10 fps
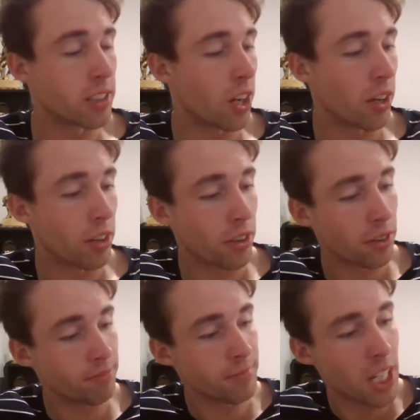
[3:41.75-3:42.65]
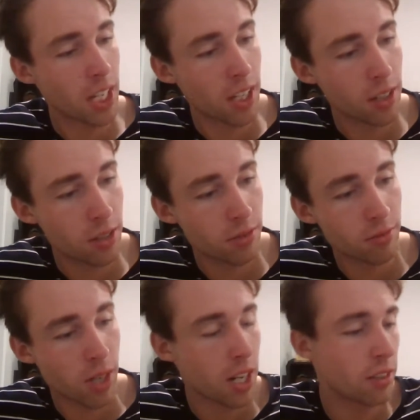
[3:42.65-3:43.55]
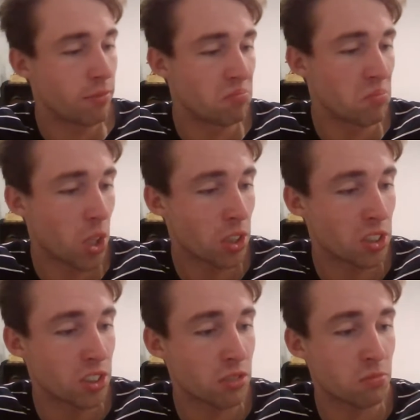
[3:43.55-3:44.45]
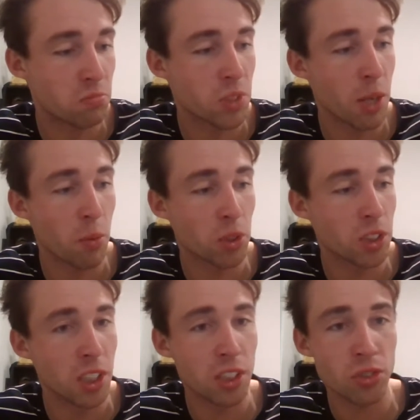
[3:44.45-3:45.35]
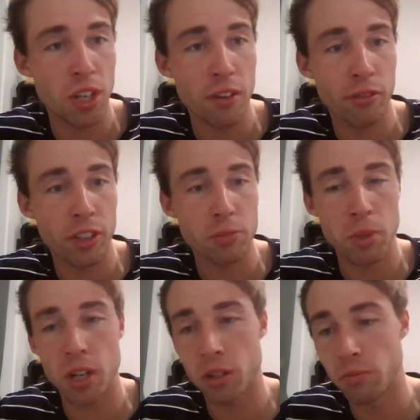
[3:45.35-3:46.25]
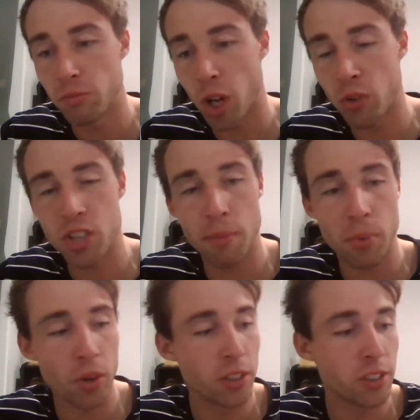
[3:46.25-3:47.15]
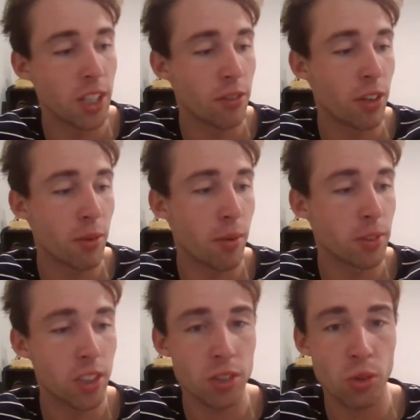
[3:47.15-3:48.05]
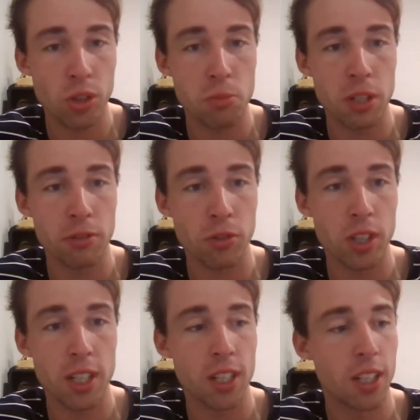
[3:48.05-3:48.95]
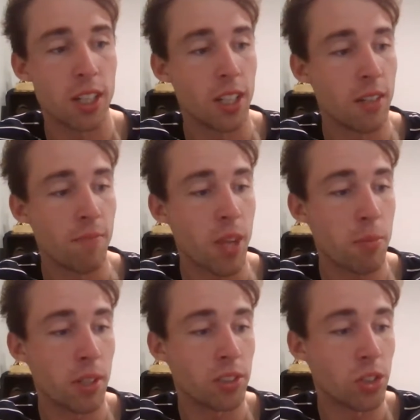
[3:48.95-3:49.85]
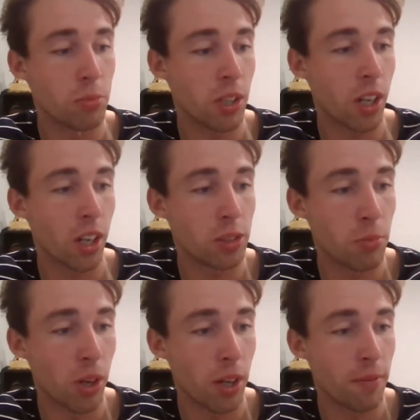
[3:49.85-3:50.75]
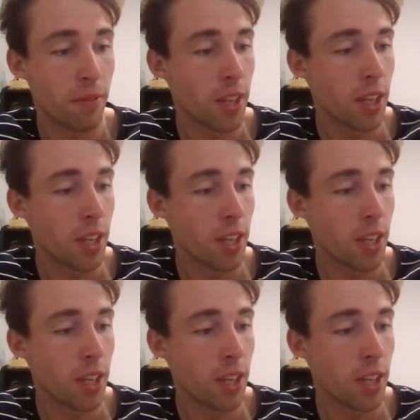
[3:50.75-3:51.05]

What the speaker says: So I thought, I could just keep watching this or Netflix, but I'll jump on and see if anyone wants to talk a bit of footy, a bit of Supercoach by